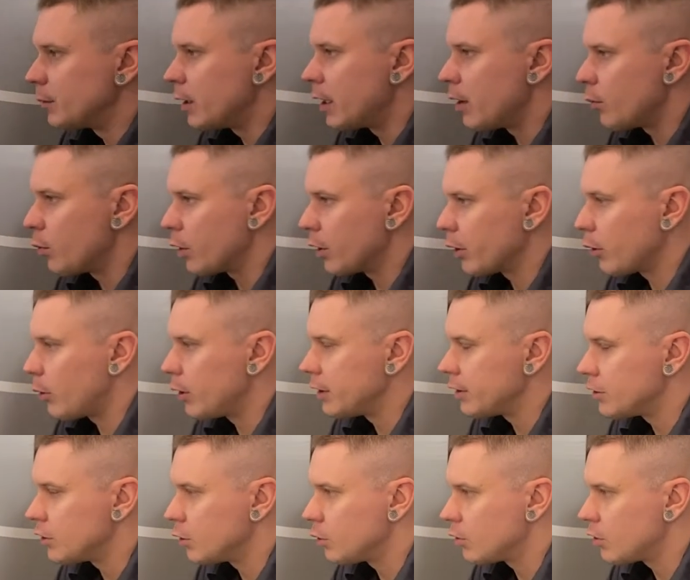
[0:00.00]
And we're going
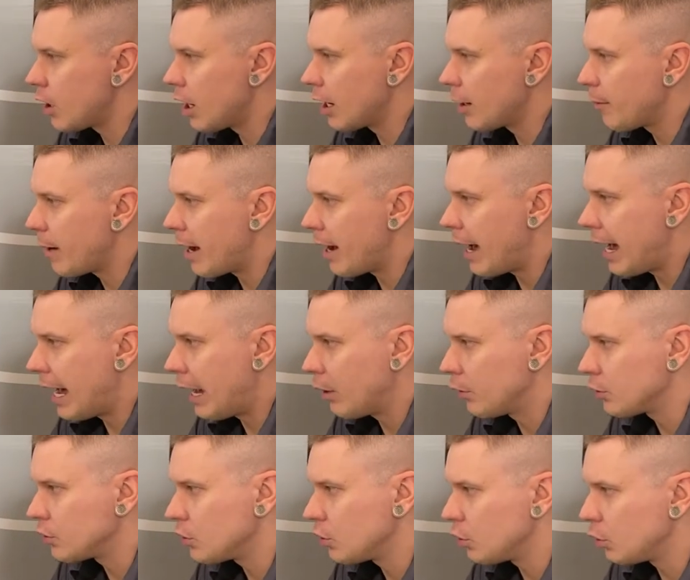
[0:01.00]
to talk about how
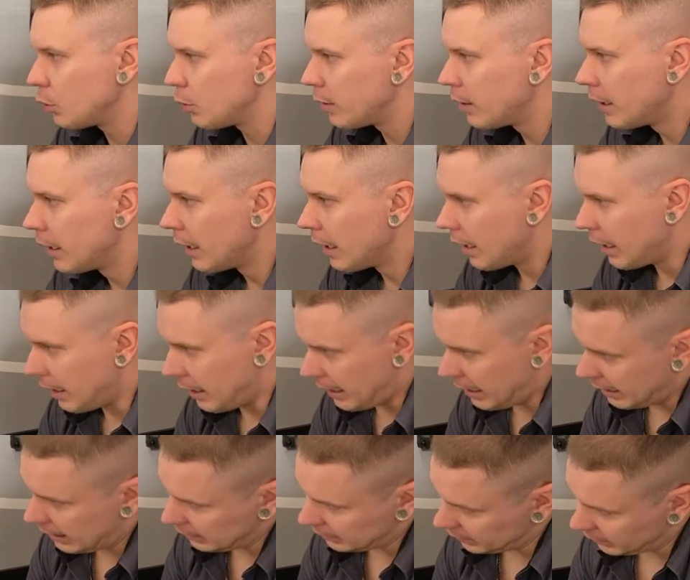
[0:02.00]
to
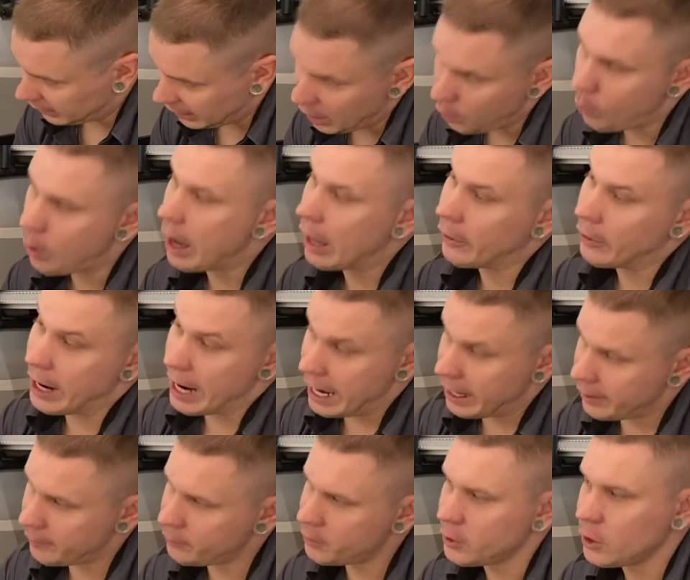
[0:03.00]
uh, get water out
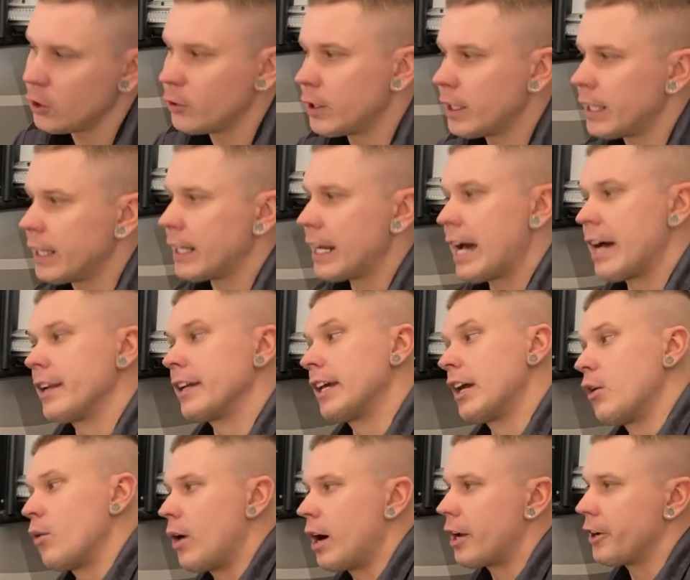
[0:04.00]
of the unit and how to
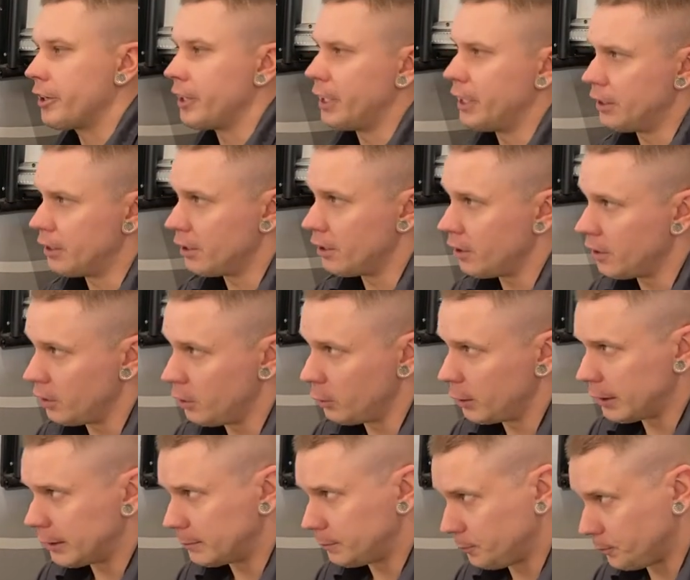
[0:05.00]
get water into the
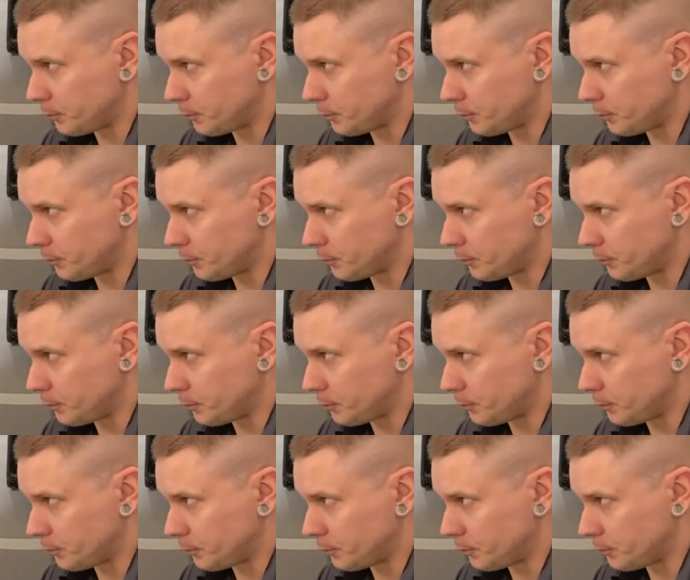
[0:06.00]
unit.